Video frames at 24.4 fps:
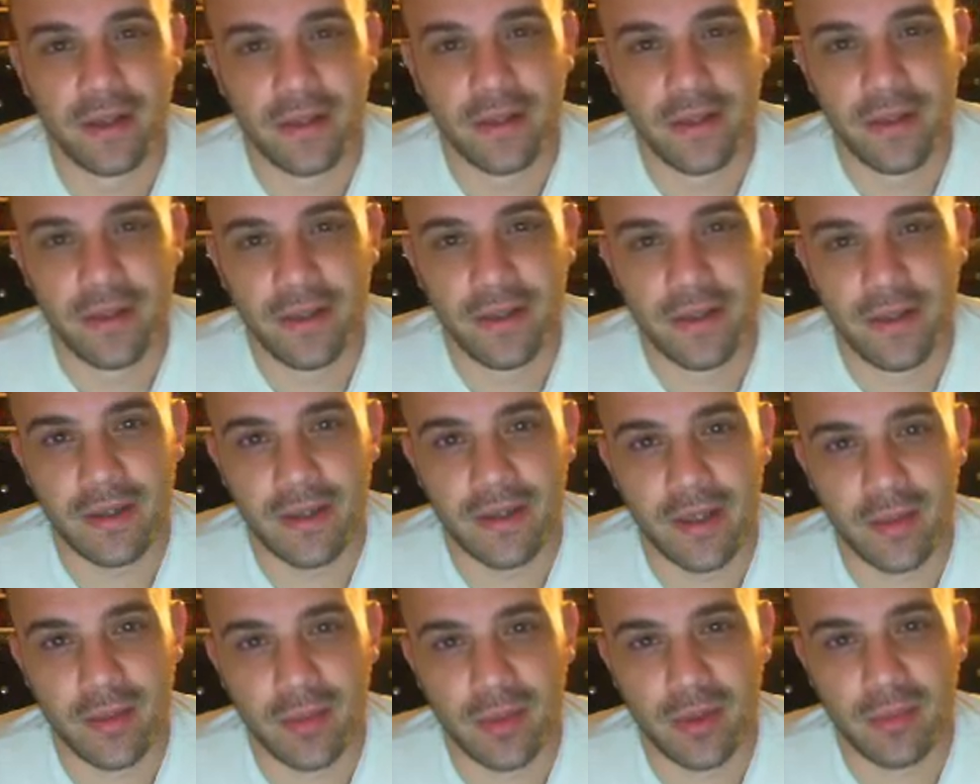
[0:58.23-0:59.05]
you get an
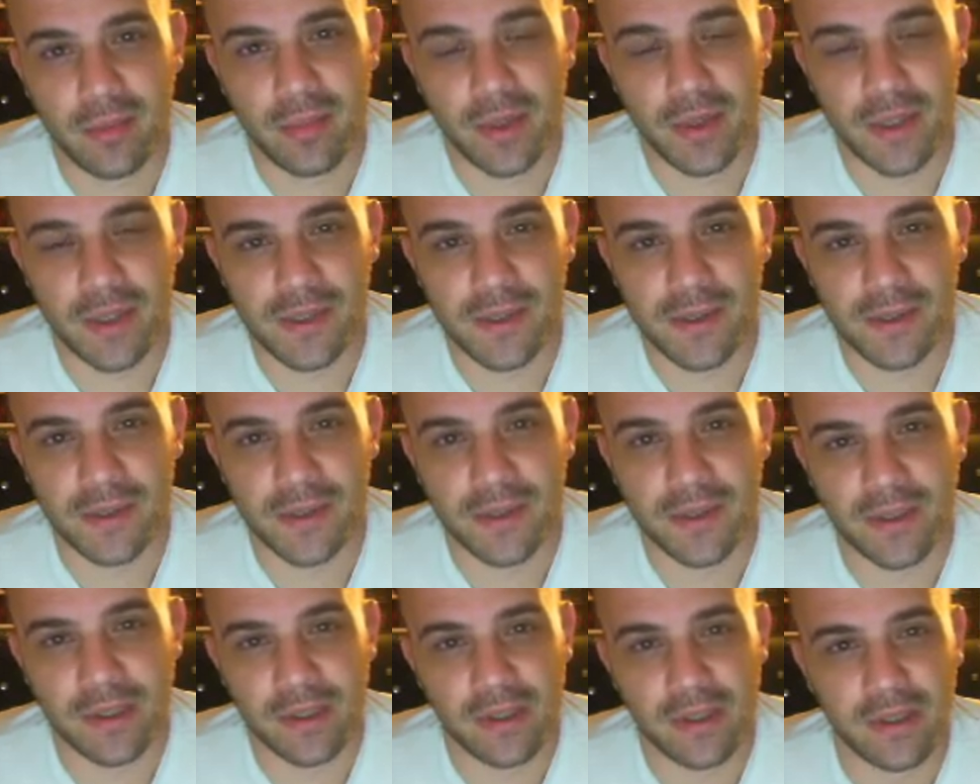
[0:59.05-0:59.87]
8-bit
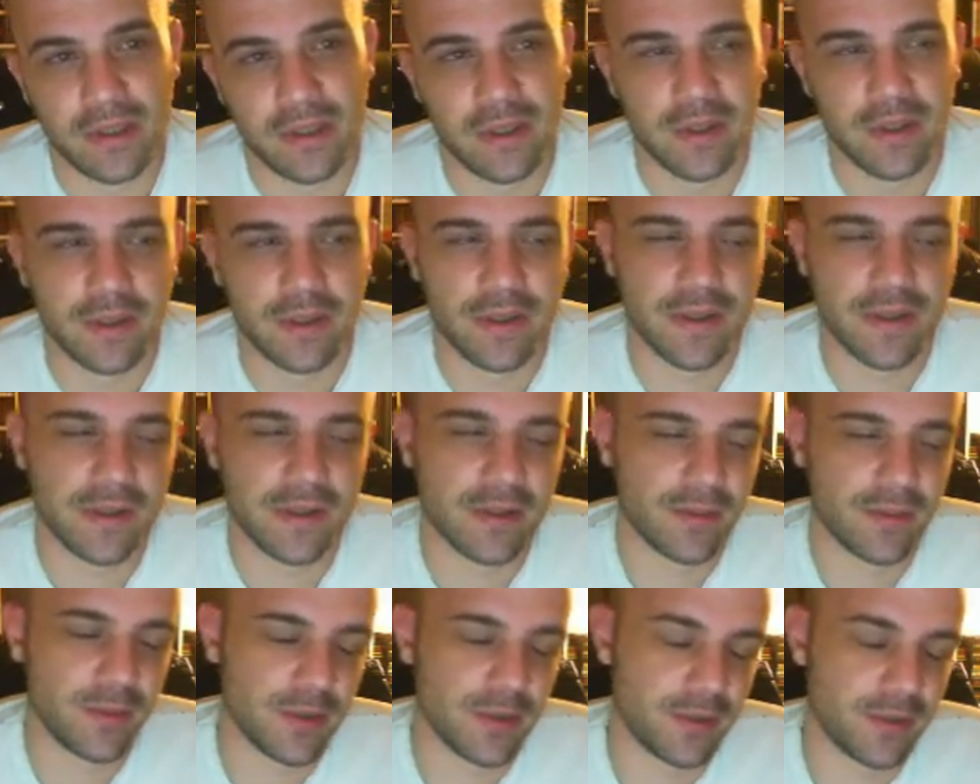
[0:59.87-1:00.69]
picture, get
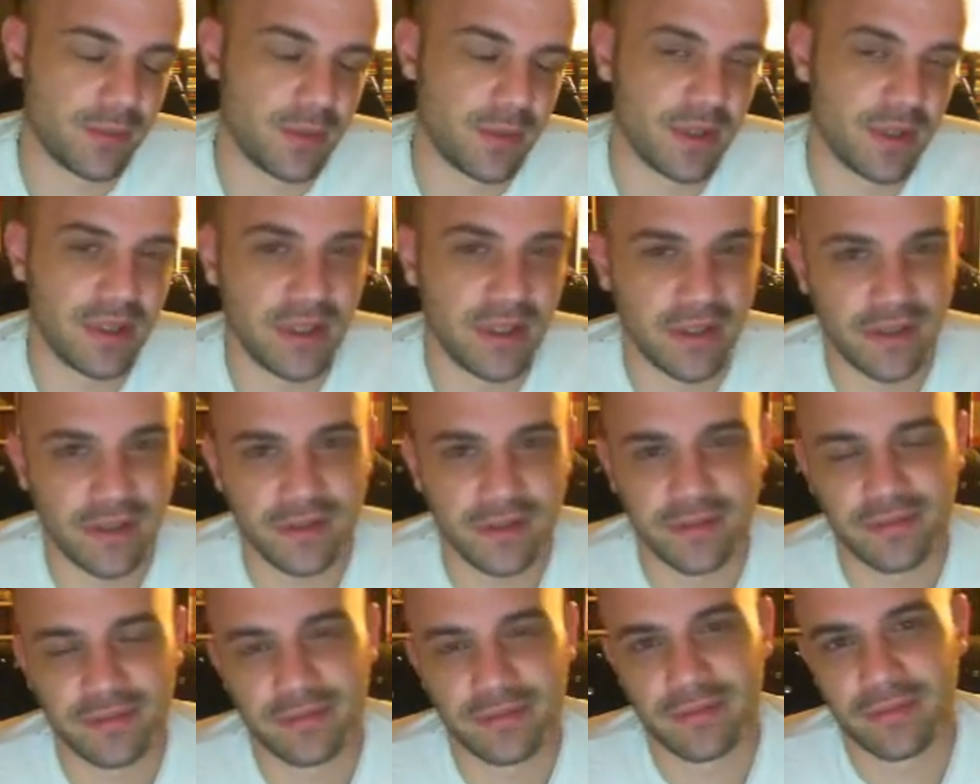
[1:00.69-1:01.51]
so much money,
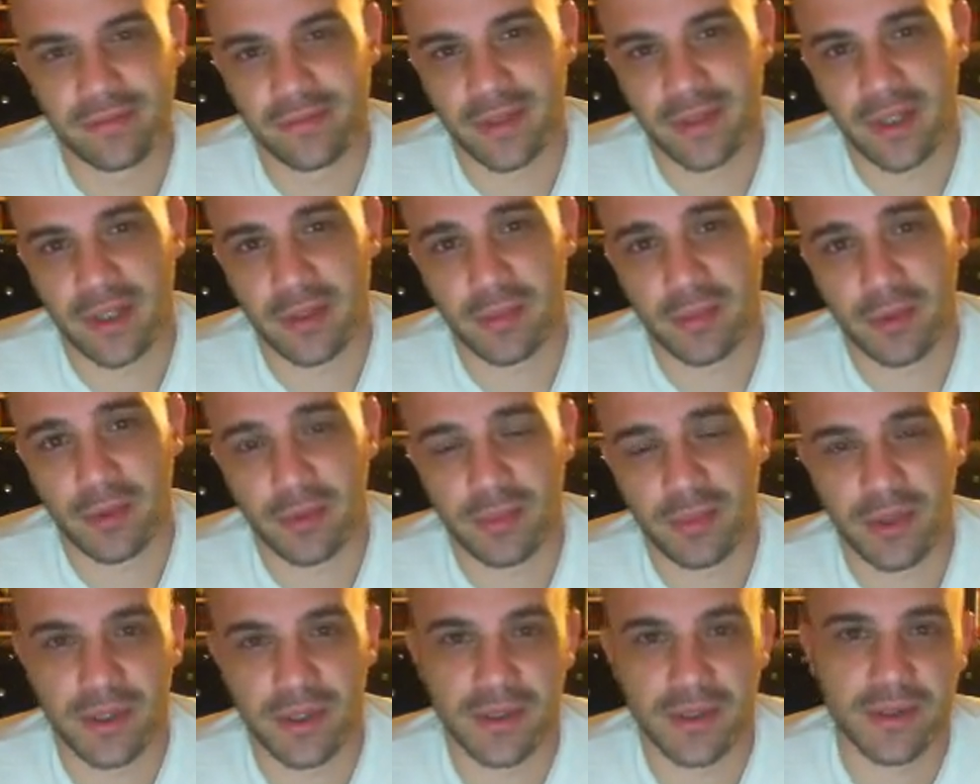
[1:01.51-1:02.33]

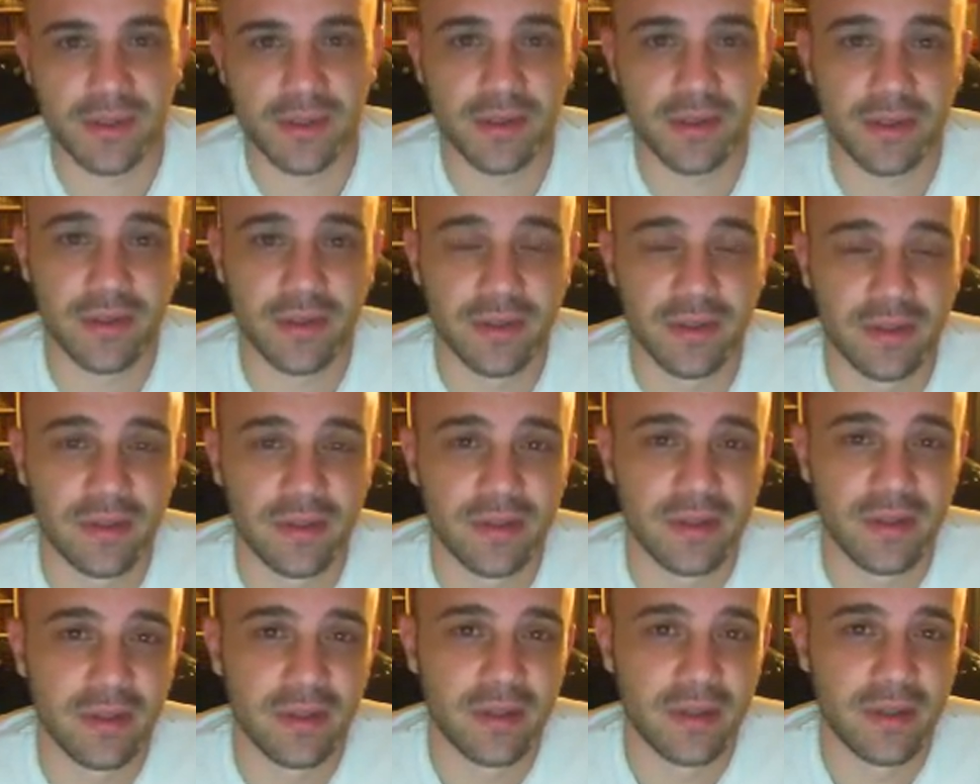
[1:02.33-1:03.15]
8-bit picture,
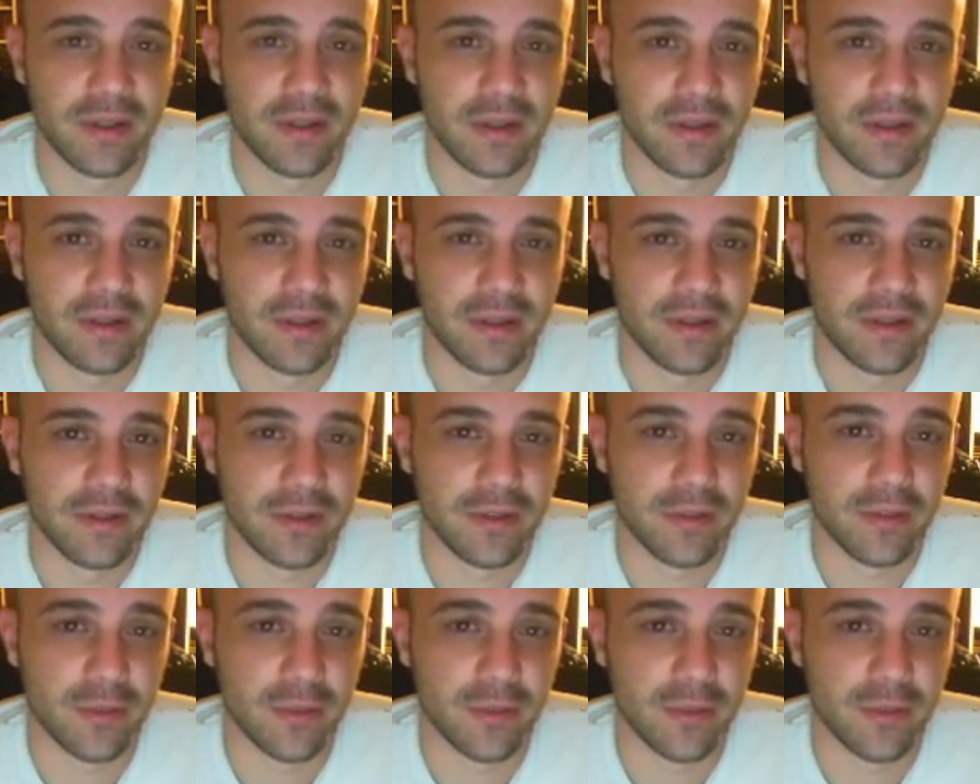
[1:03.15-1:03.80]
so